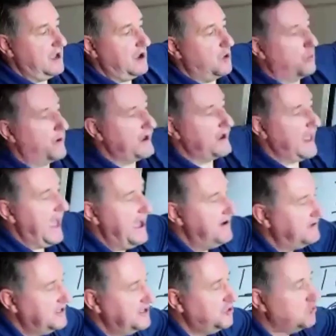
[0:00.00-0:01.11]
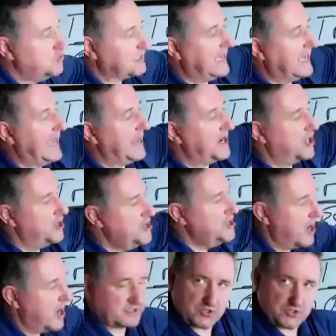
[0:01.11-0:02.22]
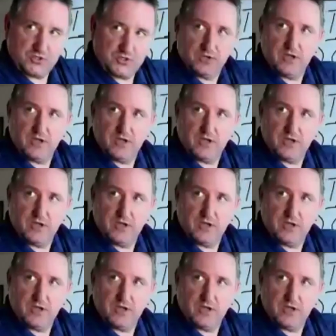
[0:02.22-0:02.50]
whenever you cannot